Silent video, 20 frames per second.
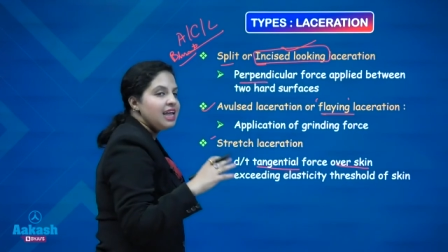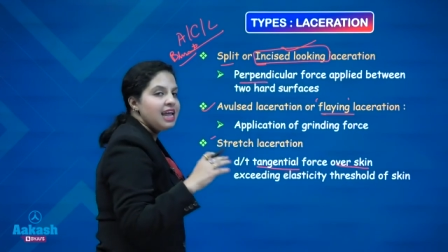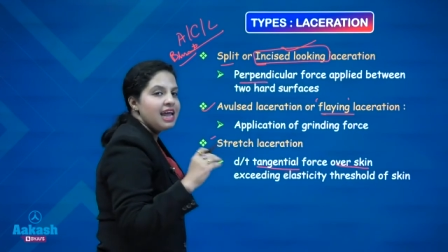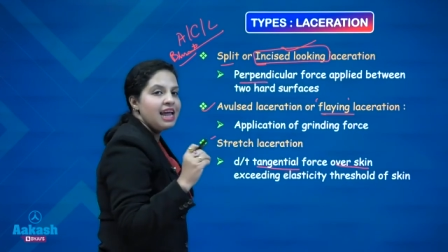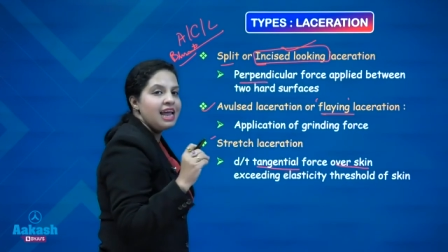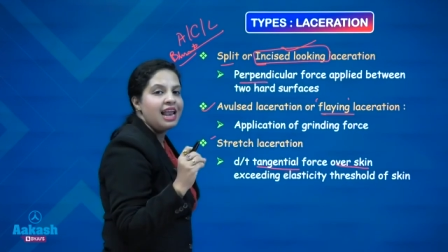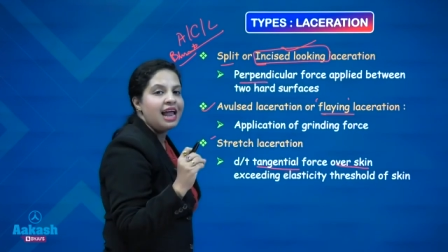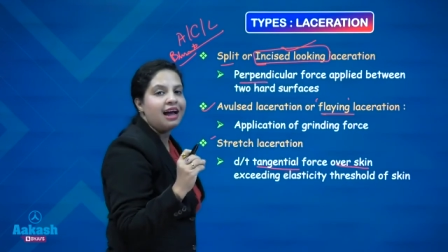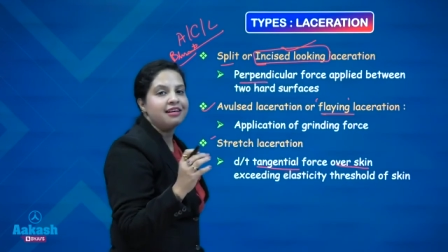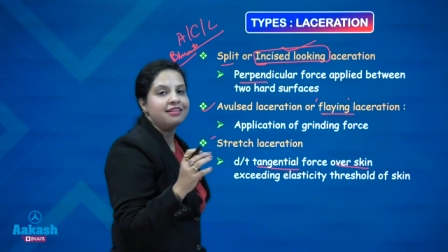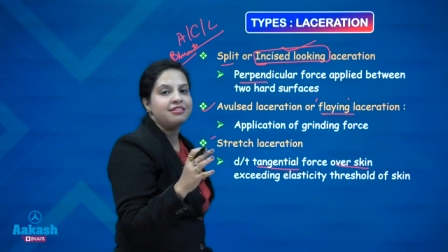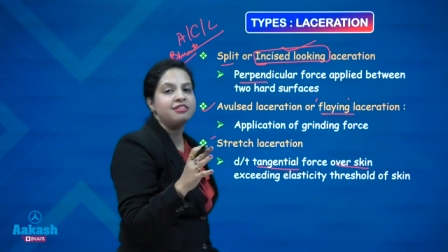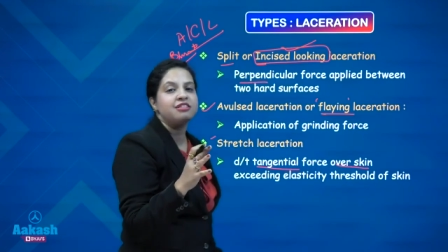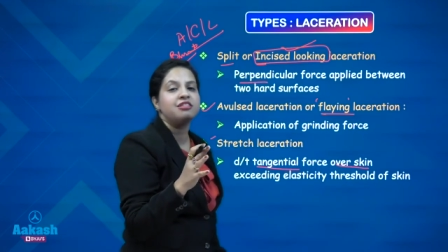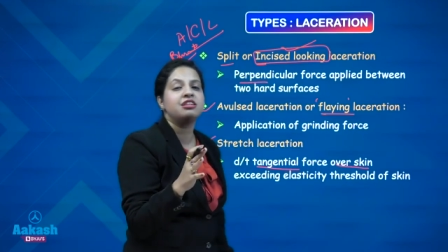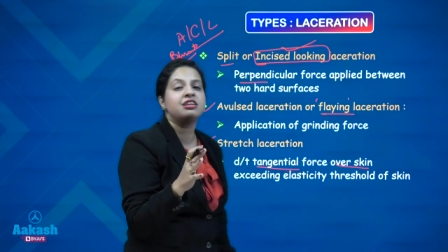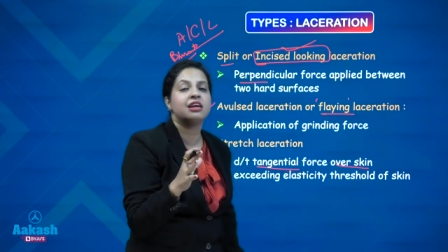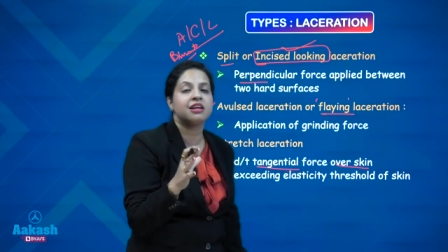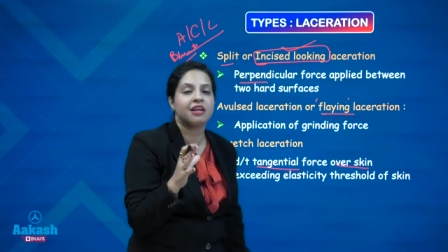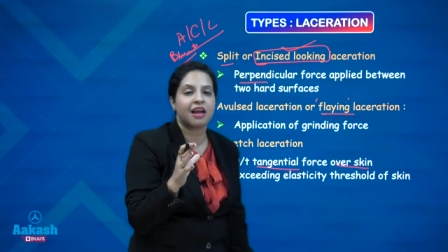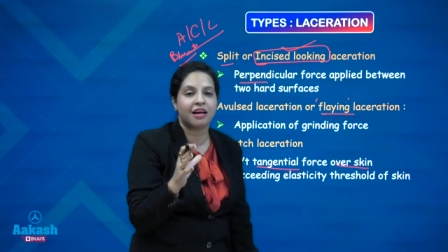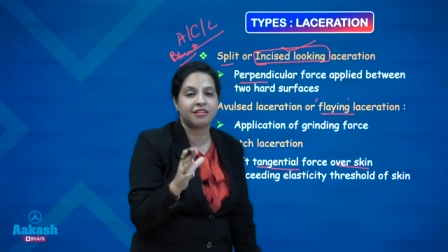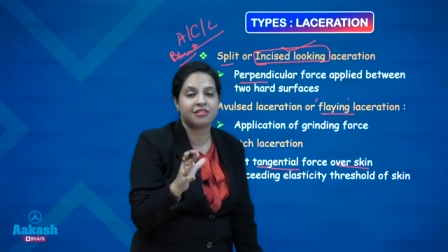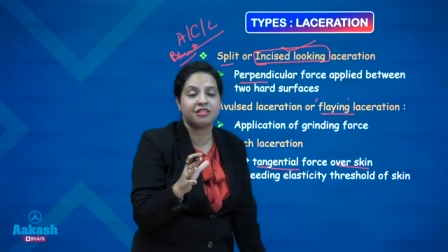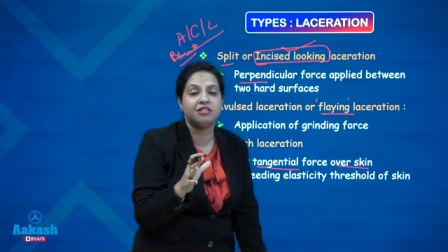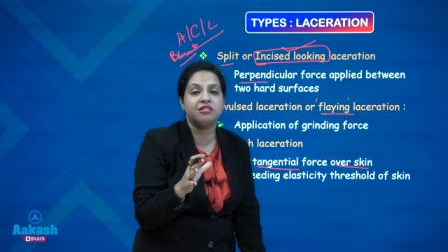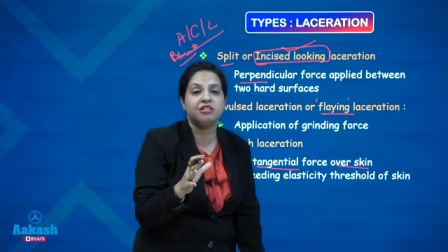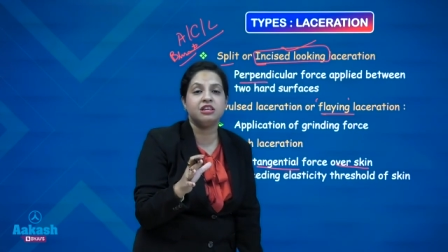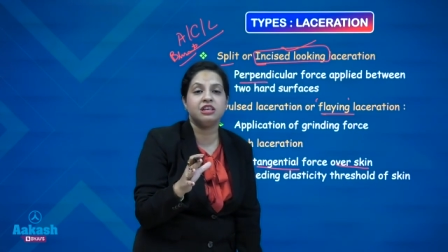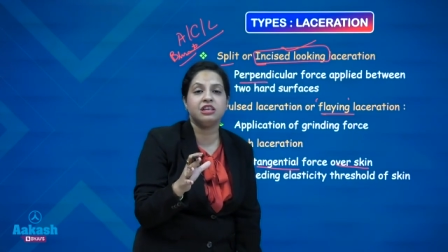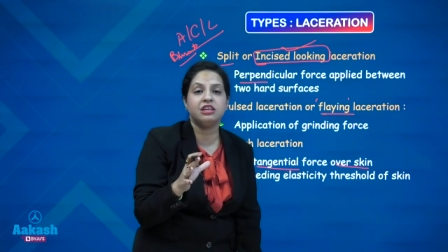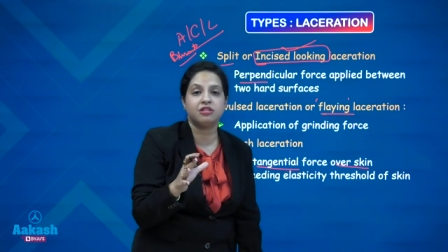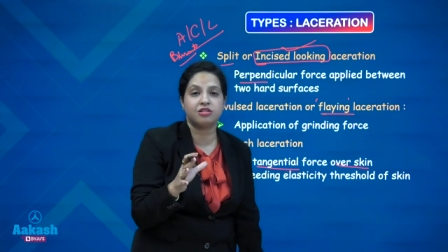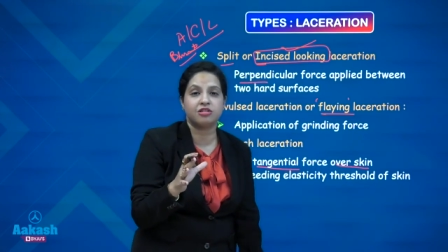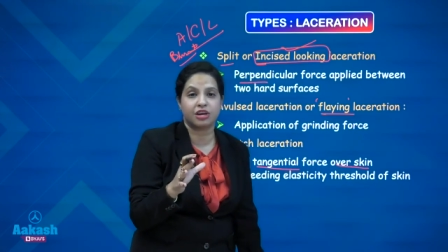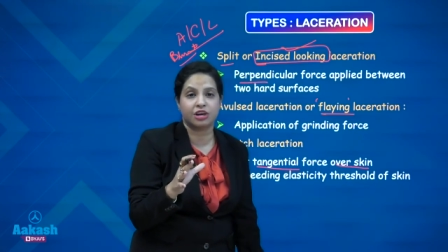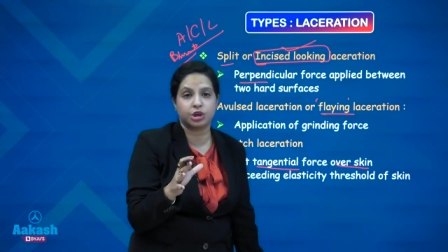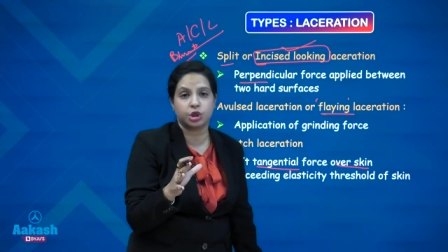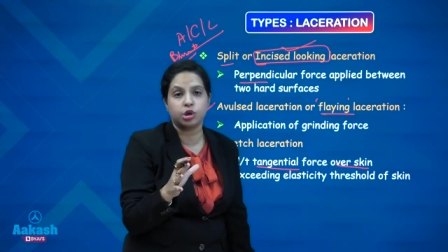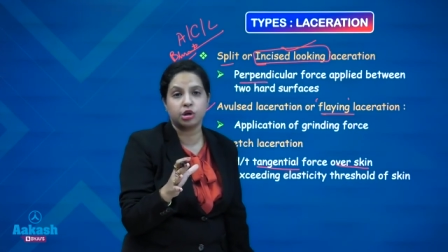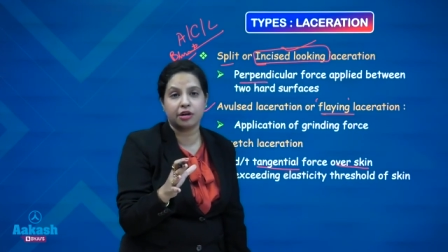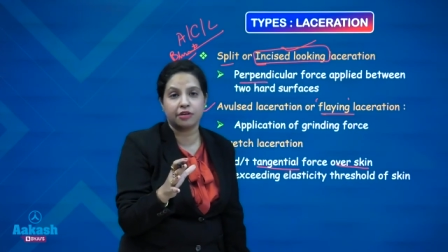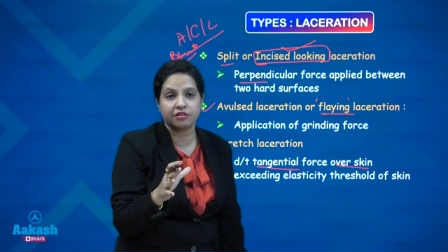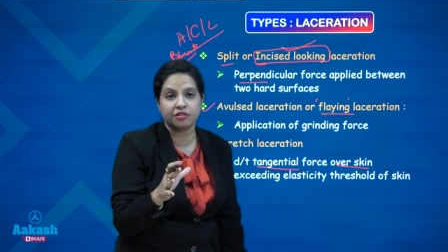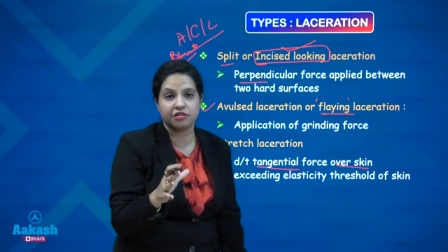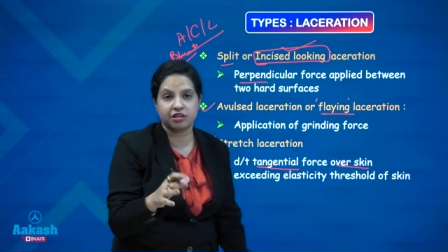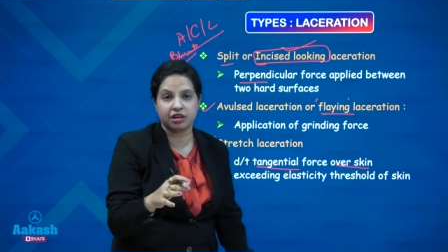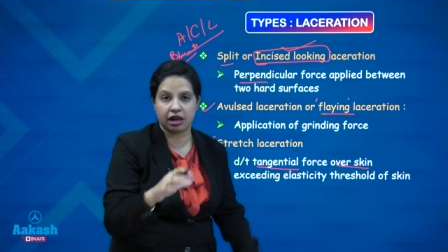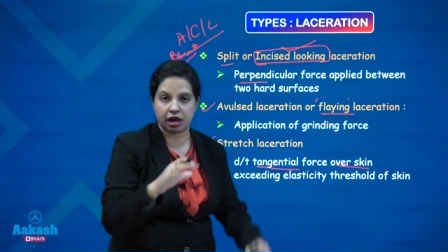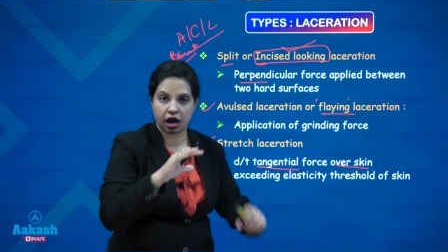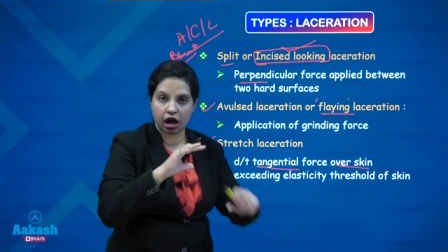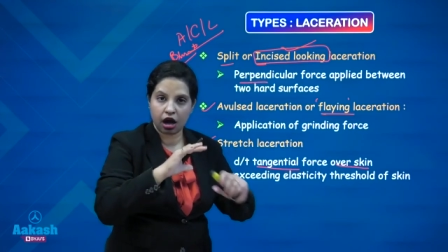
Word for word: the elastic elasticity threshold of the skin.